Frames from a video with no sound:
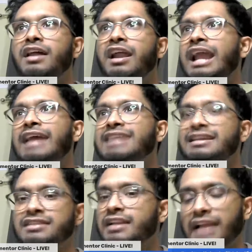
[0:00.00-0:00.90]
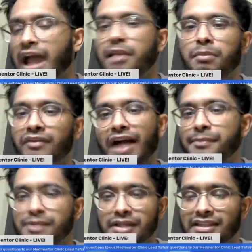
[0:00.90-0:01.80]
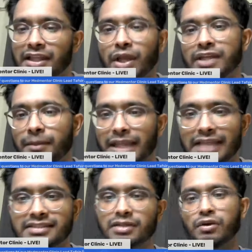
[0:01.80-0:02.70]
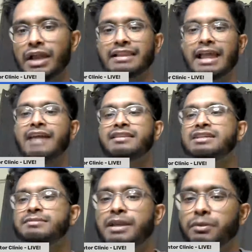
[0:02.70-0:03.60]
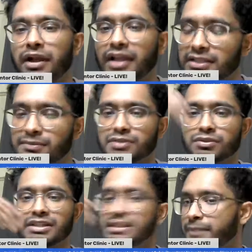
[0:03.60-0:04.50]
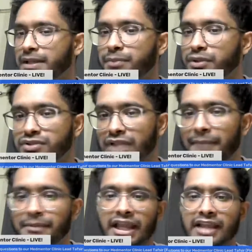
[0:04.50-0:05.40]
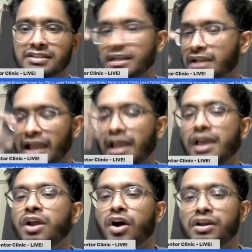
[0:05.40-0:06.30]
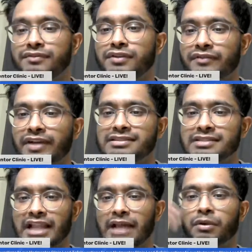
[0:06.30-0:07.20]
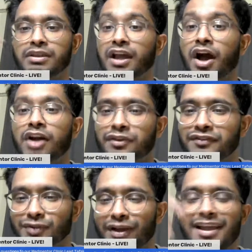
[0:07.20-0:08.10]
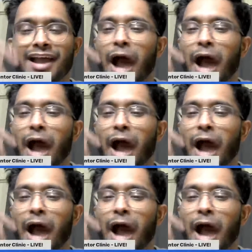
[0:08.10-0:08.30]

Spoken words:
like that's the caliber of applicant that you end up getting, or like they had this many work experience or this many points on the application in like Cardiff University, like what the cutoffs were.